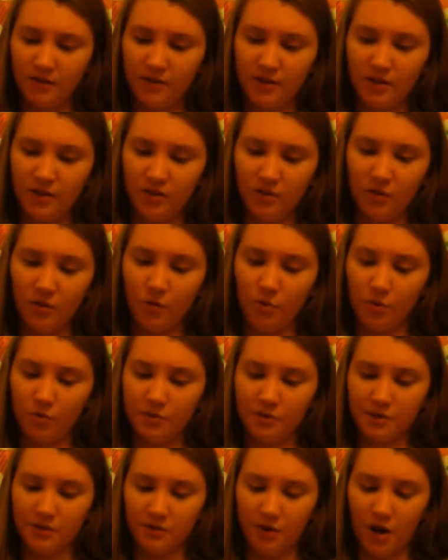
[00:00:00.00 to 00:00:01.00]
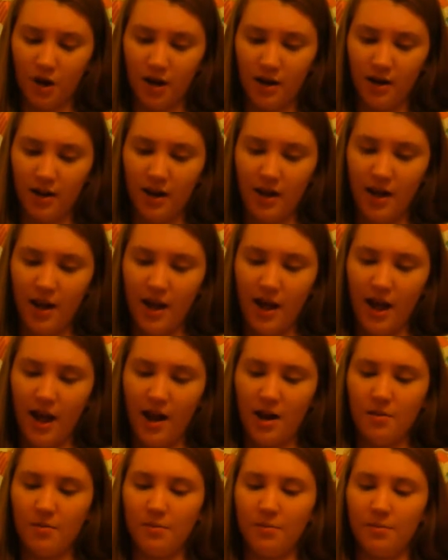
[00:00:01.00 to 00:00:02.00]
the Civil War was fought,
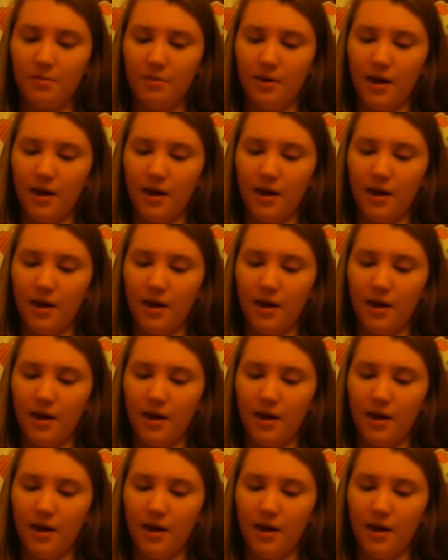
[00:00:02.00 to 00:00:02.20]
and